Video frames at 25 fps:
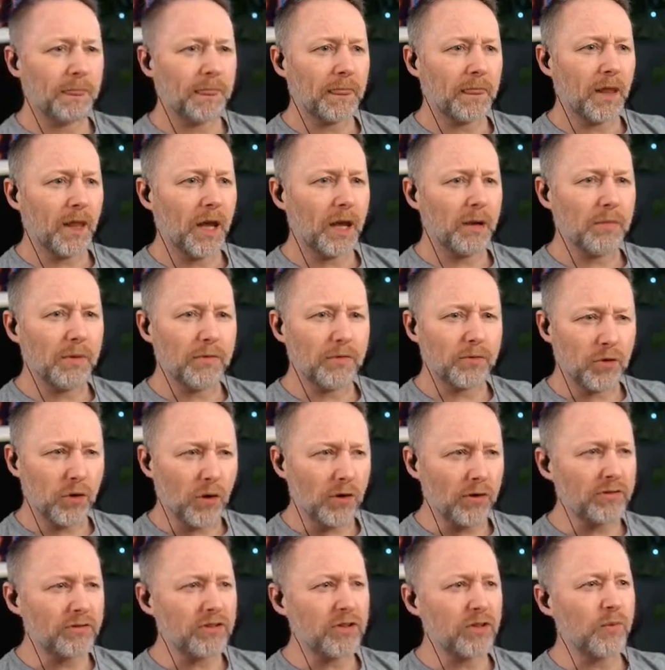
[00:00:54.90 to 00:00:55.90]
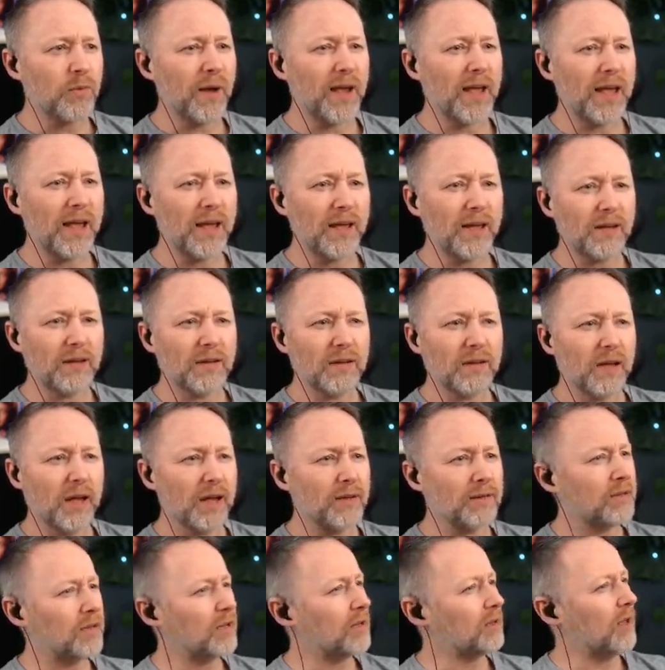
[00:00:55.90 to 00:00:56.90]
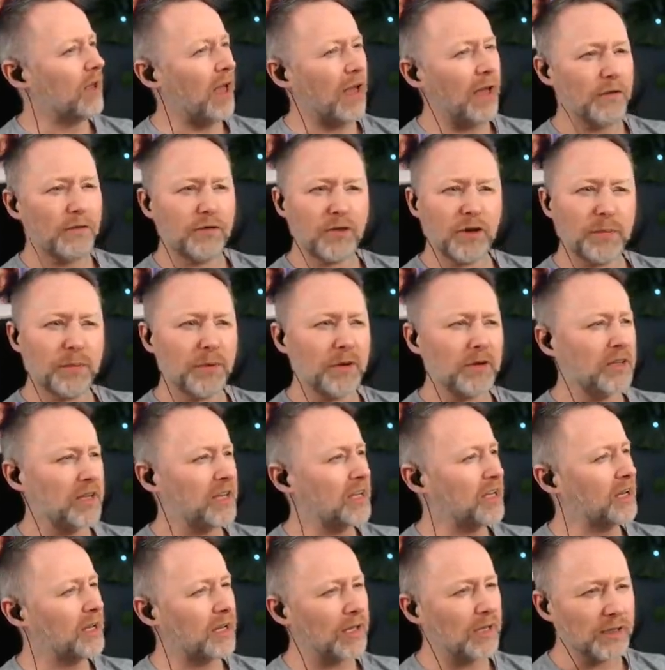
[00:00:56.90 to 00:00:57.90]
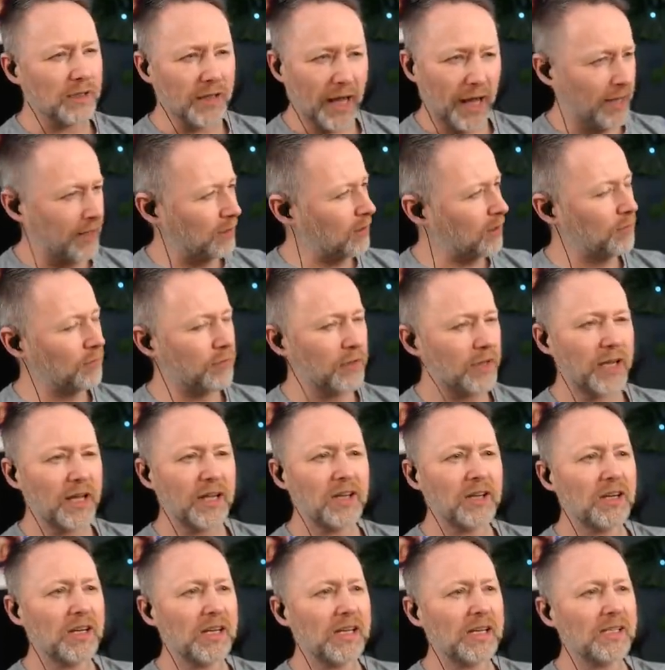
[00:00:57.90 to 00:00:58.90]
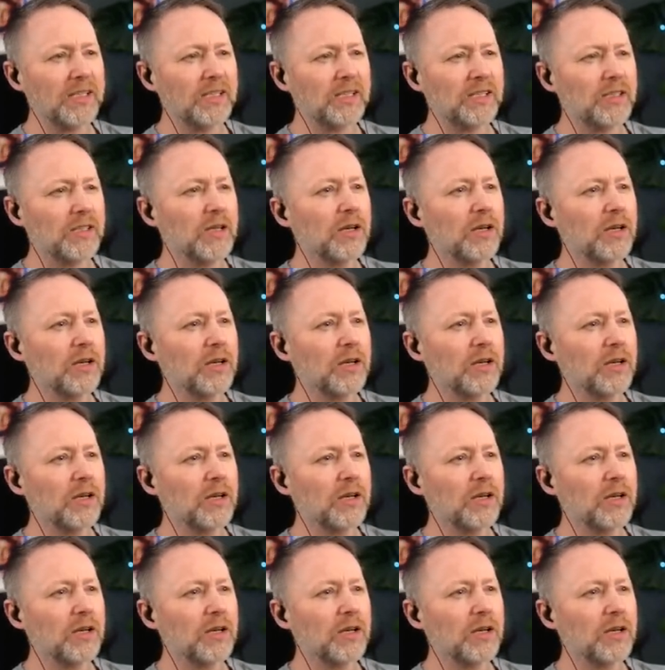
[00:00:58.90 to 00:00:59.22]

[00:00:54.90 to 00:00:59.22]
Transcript: And we've got to wait until everybody collectively agrees